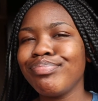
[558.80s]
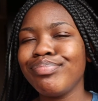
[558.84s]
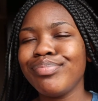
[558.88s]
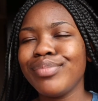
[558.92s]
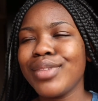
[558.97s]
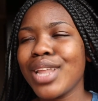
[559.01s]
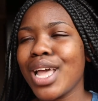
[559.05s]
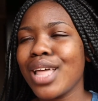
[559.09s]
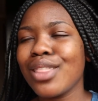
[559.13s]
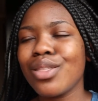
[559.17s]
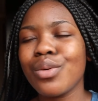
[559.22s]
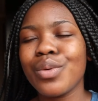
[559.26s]

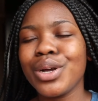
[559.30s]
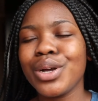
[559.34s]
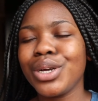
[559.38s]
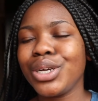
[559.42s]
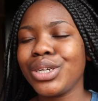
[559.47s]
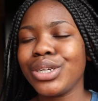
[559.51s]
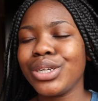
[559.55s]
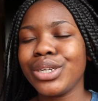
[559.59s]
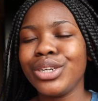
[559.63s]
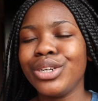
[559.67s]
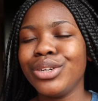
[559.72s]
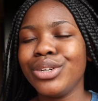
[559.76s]
nah, they weren't
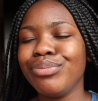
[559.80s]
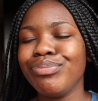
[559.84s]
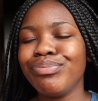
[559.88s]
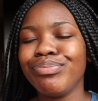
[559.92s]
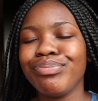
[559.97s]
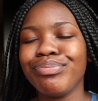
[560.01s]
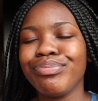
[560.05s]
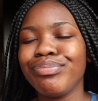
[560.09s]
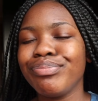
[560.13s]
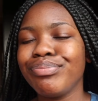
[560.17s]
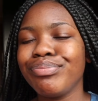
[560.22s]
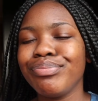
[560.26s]
good.
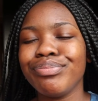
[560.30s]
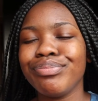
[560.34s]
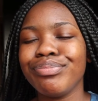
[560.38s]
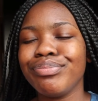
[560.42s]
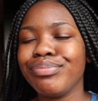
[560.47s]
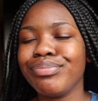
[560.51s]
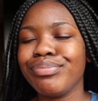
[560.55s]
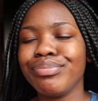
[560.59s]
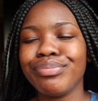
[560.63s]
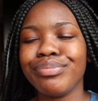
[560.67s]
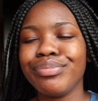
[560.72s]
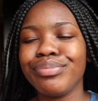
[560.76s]

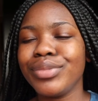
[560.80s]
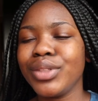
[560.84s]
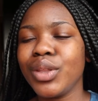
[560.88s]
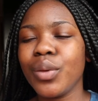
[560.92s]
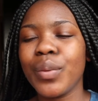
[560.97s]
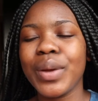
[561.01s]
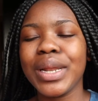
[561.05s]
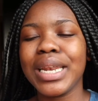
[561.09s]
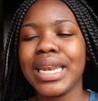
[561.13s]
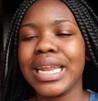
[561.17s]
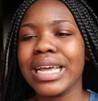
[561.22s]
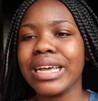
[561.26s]
Mm-mm, they
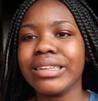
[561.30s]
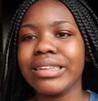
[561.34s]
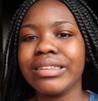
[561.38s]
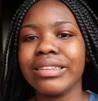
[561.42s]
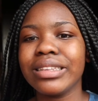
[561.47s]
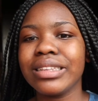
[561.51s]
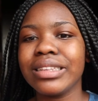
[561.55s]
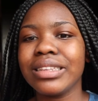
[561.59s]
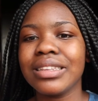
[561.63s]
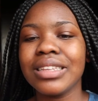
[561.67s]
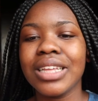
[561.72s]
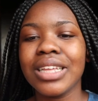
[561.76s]
weren't nice.
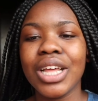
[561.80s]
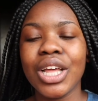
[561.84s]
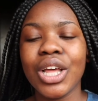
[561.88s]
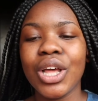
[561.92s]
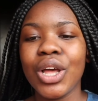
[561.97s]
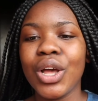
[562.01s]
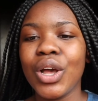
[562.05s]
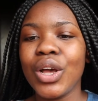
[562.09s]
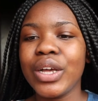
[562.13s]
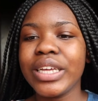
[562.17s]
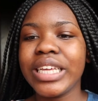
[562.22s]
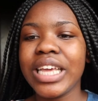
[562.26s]

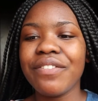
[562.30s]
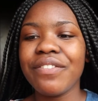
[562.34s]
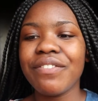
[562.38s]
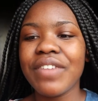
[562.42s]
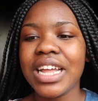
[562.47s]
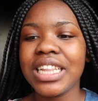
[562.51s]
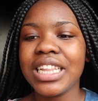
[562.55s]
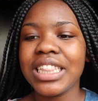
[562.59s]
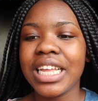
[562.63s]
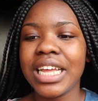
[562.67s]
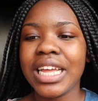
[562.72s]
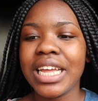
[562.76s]
Okay,
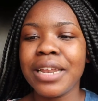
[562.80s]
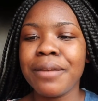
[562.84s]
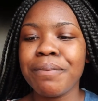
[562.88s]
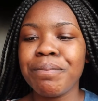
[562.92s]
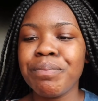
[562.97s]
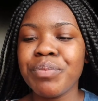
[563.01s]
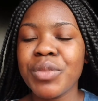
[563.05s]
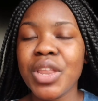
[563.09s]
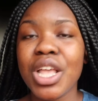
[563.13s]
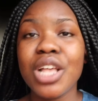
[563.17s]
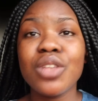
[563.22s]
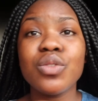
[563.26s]
fine
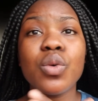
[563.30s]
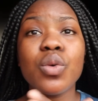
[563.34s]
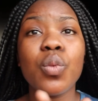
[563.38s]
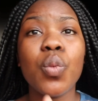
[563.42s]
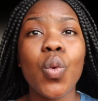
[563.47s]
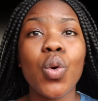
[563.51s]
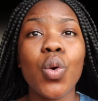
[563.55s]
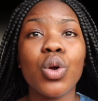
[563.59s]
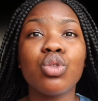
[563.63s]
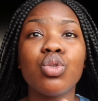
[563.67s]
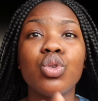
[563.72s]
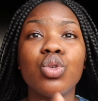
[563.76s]
then. As we
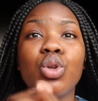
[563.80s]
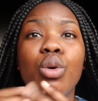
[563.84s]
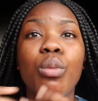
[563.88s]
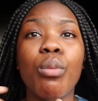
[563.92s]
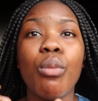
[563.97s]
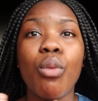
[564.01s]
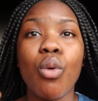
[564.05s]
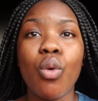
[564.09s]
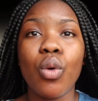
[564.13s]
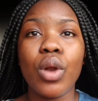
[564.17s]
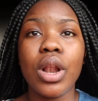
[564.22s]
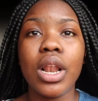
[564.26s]
walked to the
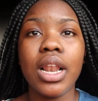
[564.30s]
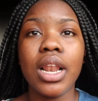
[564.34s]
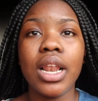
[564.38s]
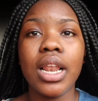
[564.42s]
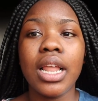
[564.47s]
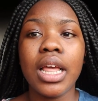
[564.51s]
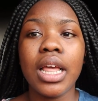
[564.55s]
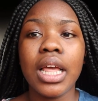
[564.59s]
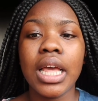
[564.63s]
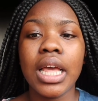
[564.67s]
mall,